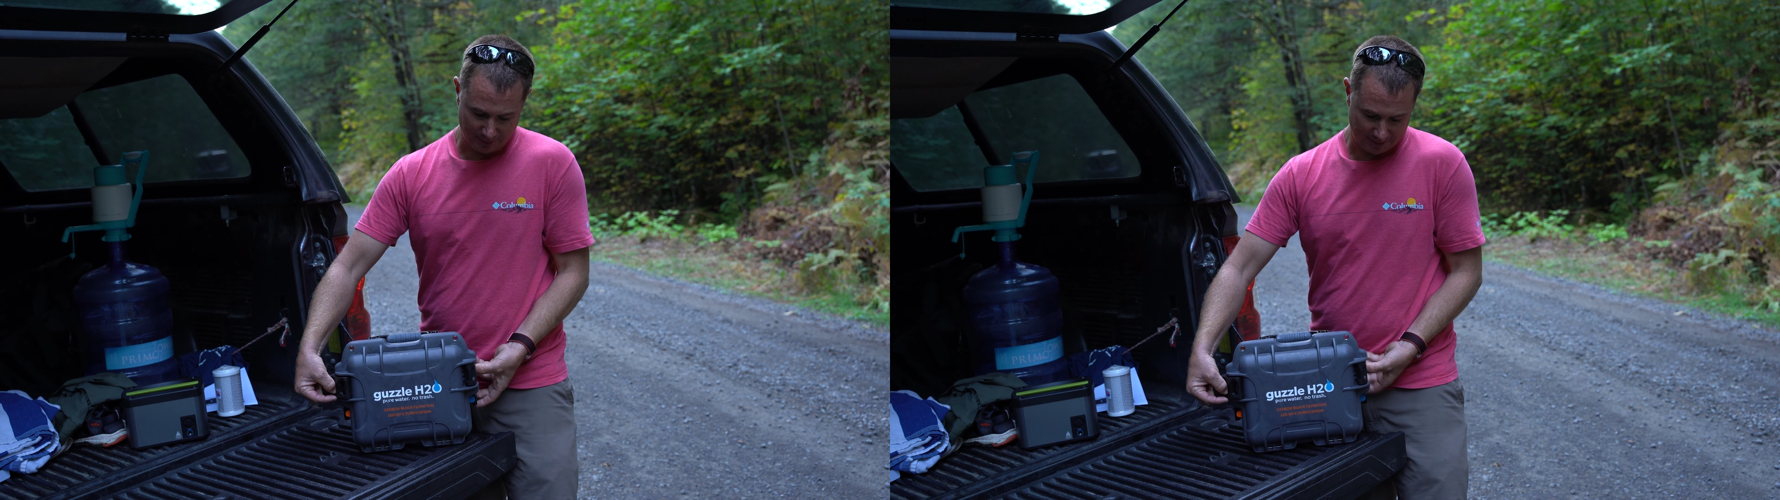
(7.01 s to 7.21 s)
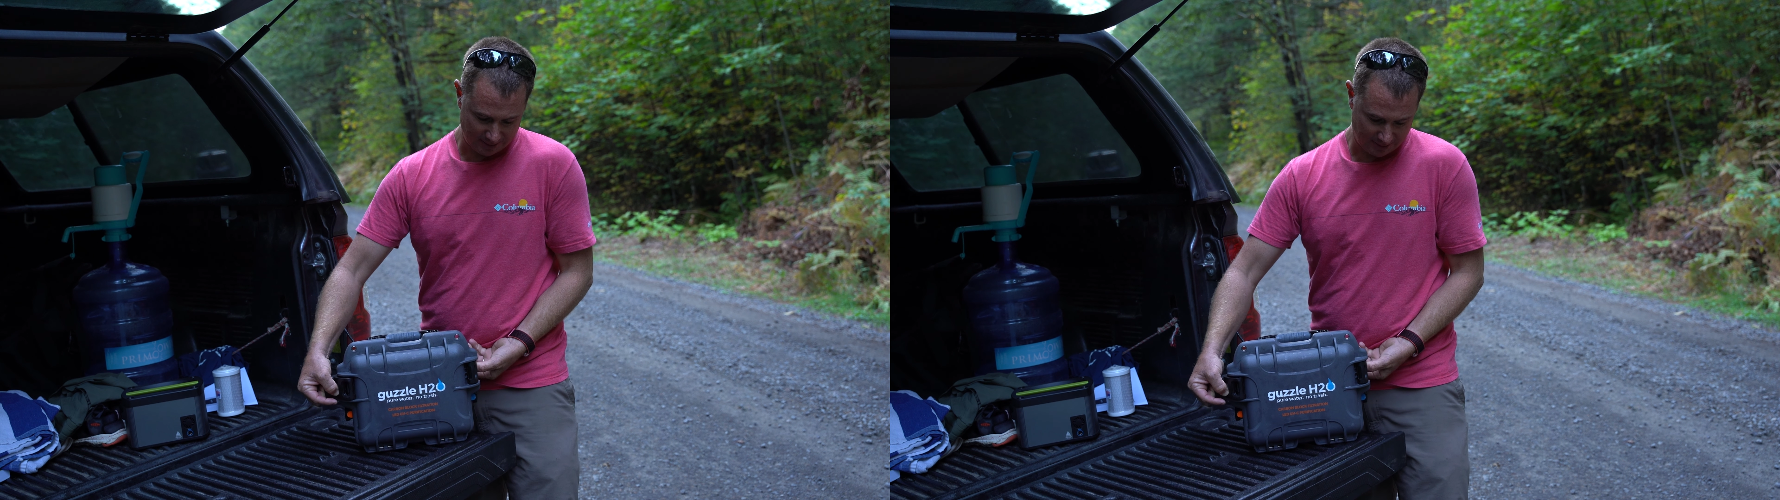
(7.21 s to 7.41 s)

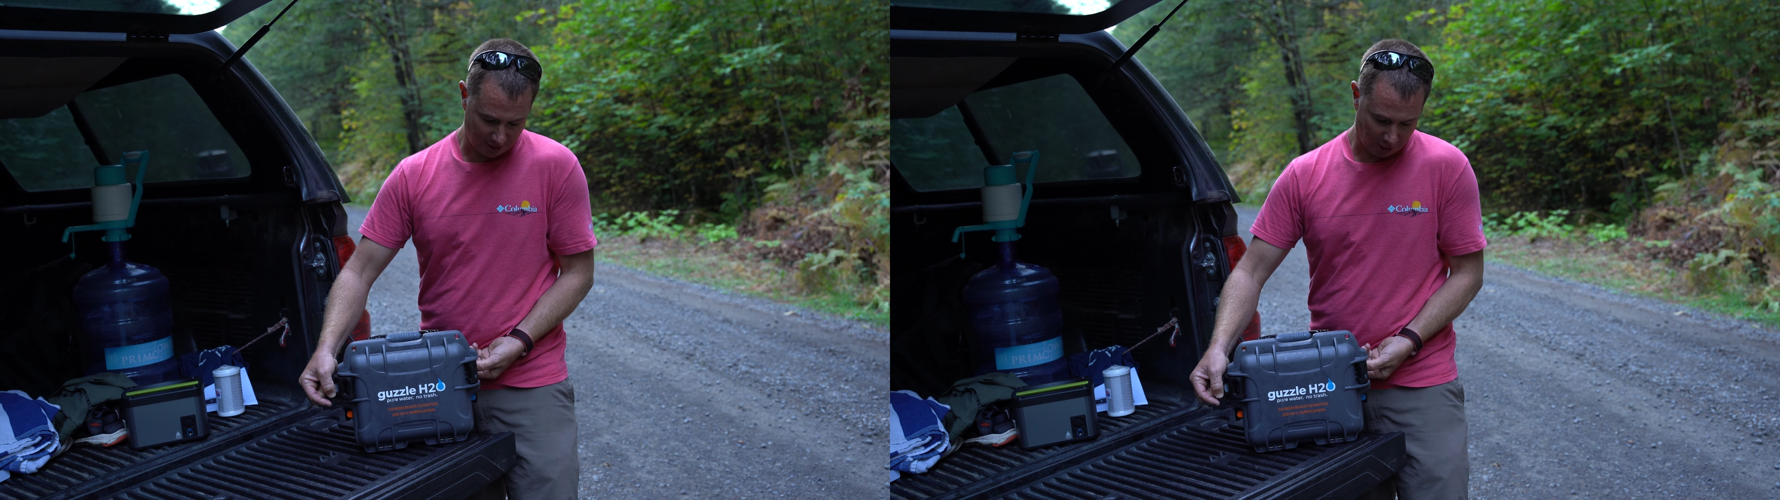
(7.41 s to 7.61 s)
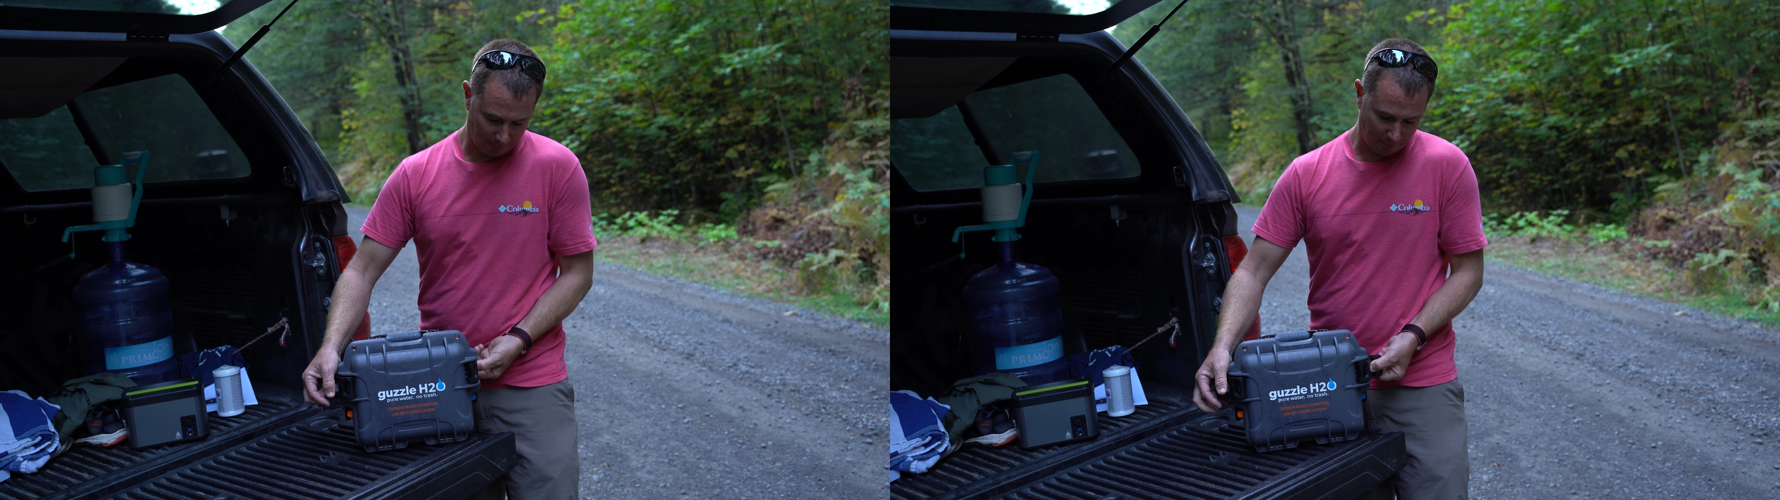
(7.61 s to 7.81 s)
is the
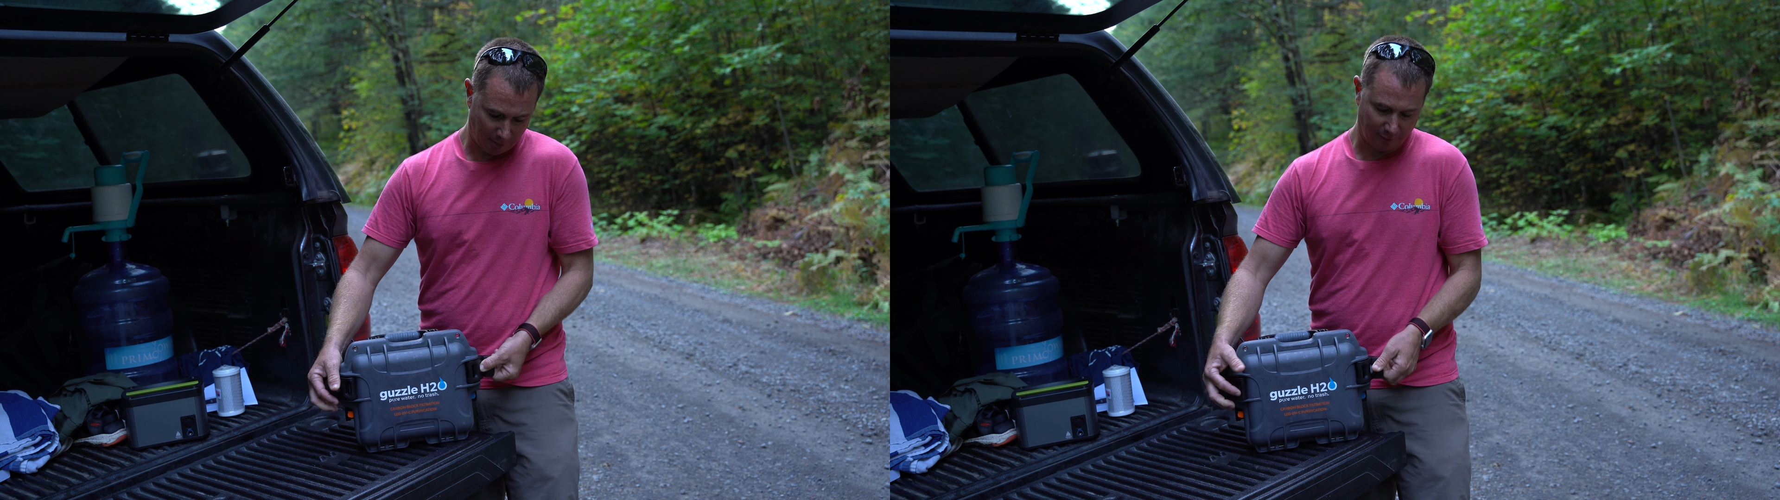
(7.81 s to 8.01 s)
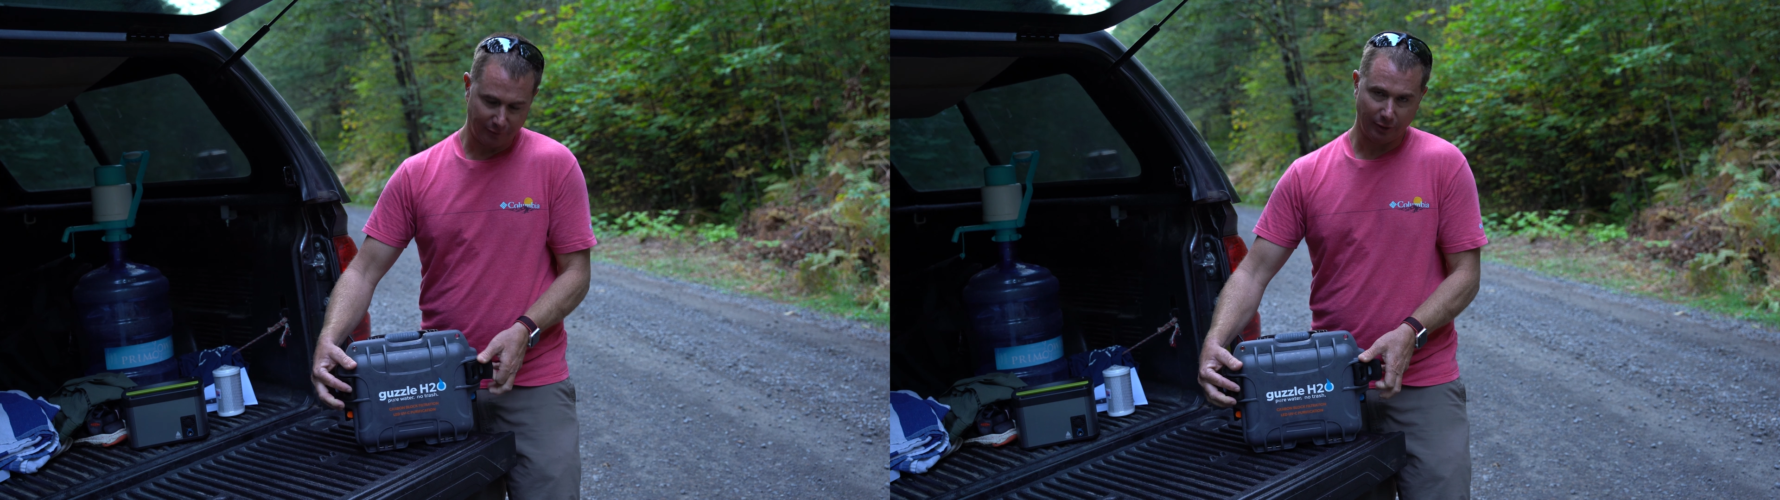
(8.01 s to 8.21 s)
carbon
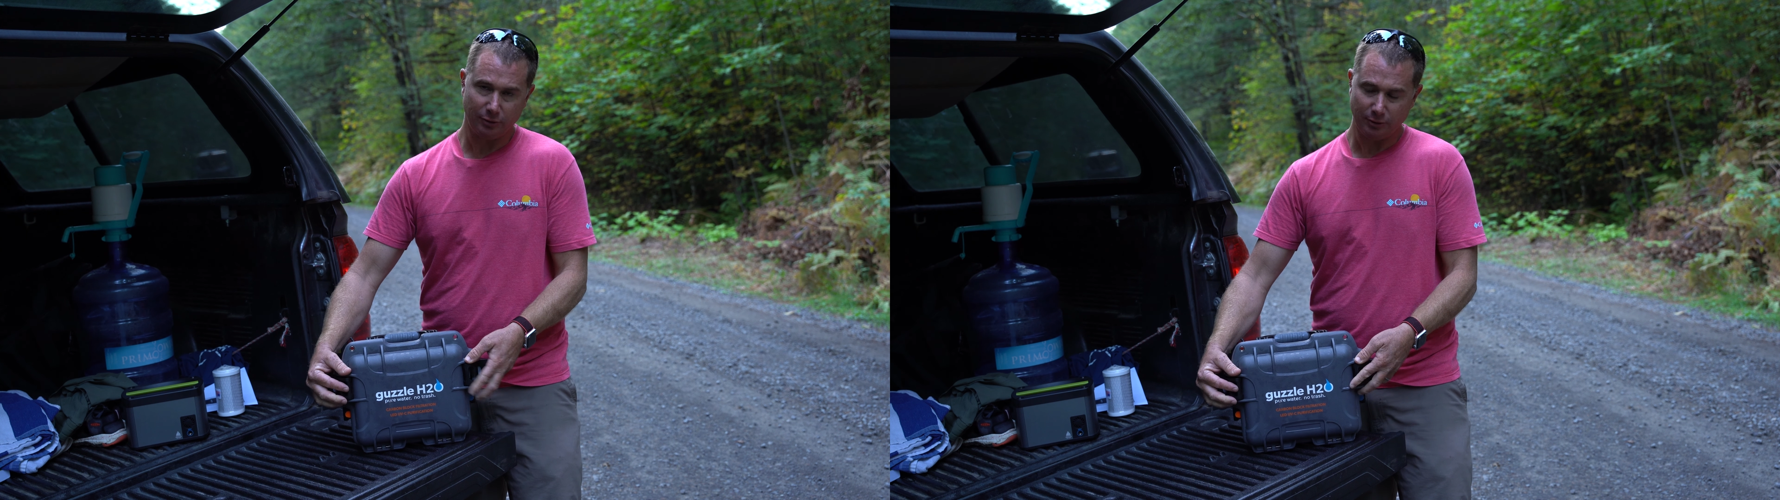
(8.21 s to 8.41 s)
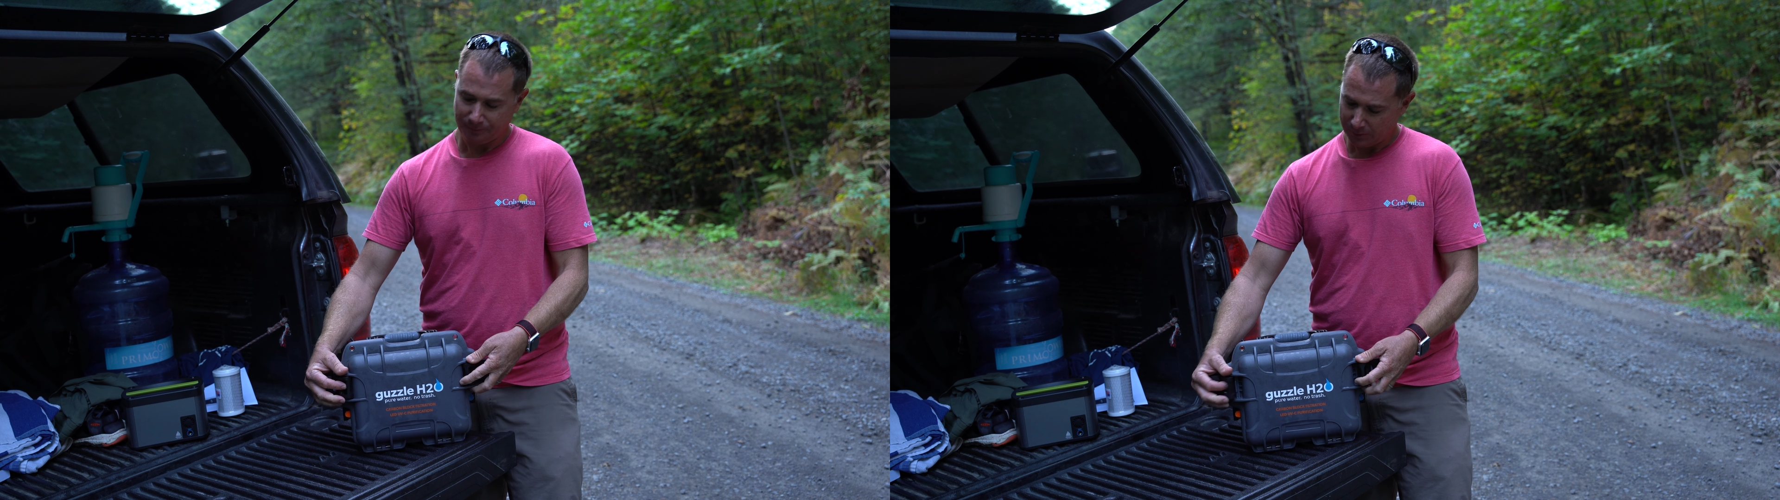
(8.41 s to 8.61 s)
block
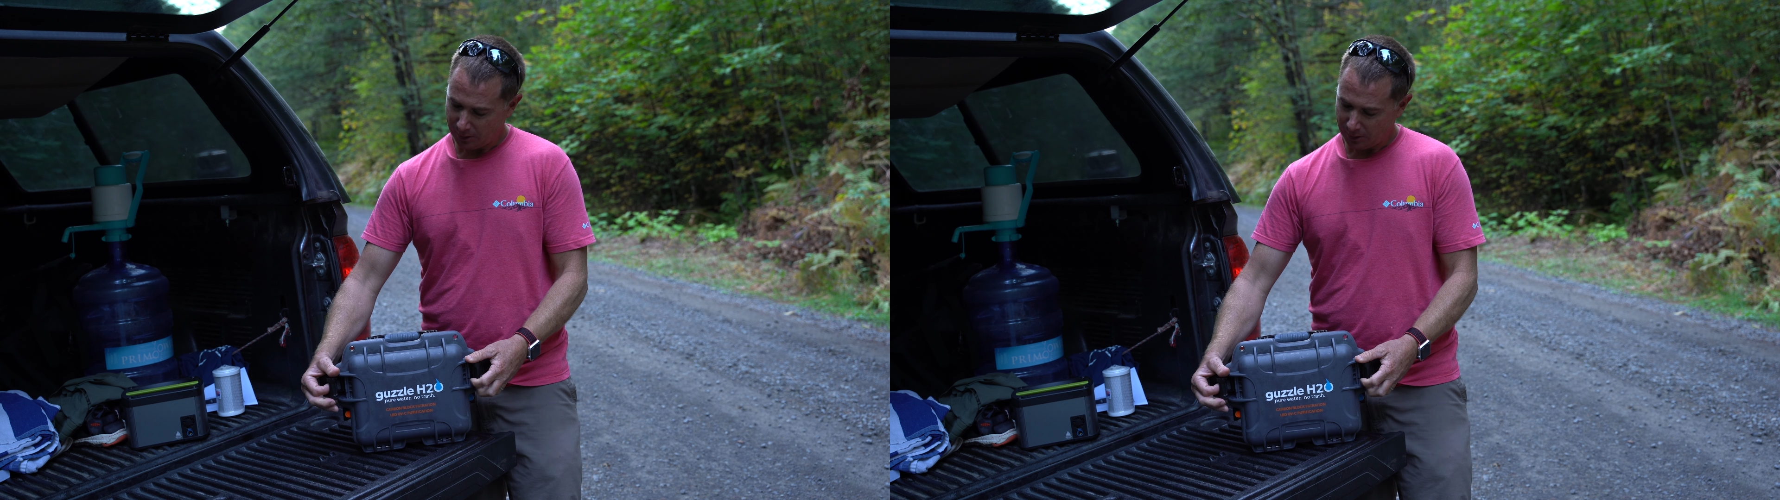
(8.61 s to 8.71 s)
filter.